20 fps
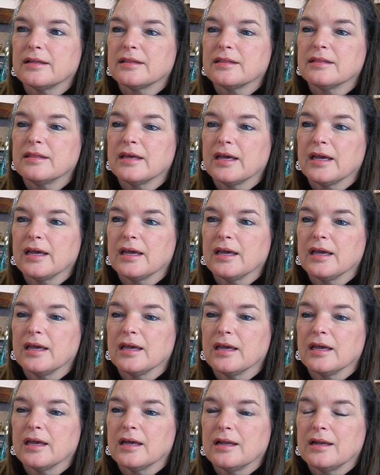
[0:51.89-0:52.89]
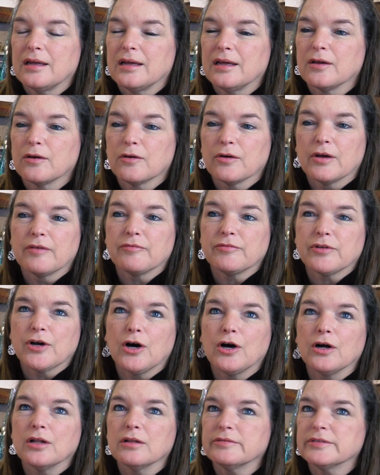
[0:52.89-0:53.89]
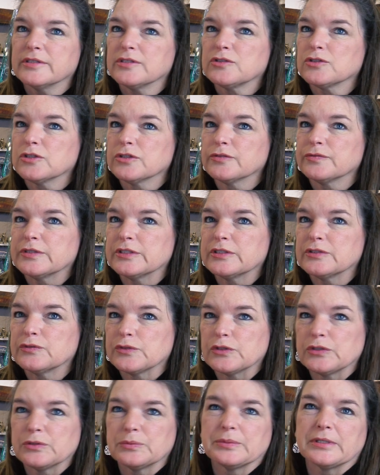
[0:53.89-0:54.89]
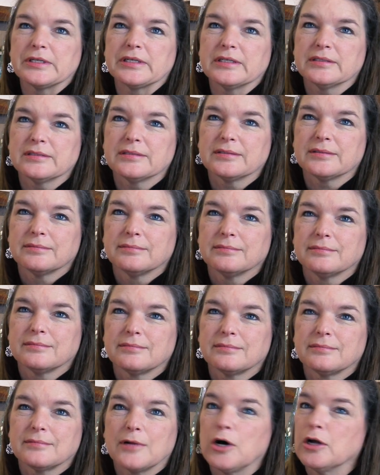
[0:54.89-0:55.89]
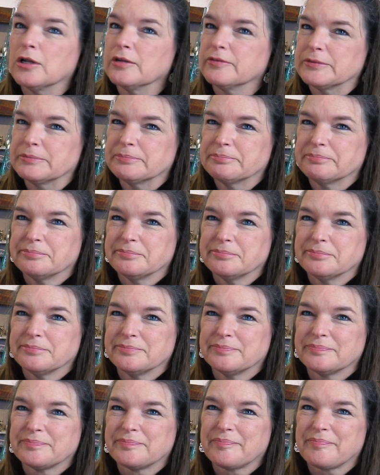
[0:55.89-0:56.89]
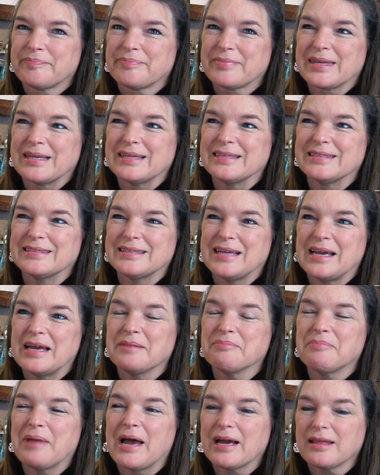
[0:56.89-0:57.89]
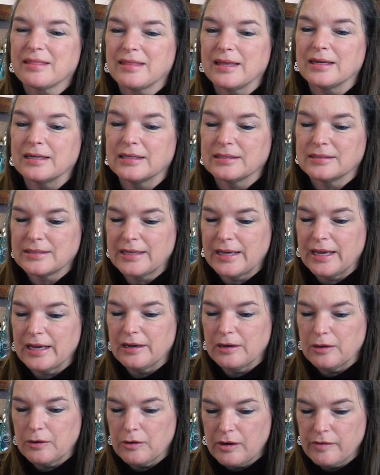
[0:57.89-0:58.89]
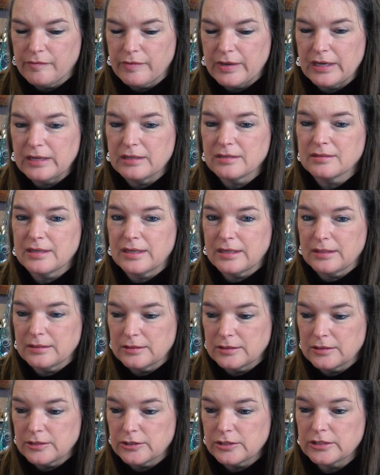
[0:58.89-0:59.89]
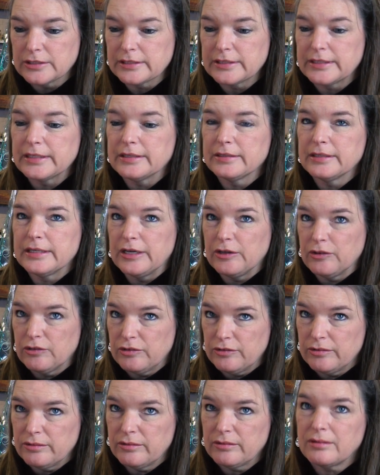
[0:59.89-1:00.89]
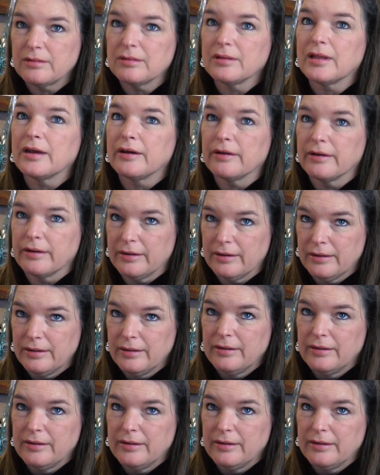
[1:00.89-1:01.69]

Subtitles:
they engraved all of his trophies first place, all of them. And back then it's hand engraving. It's like literally each letter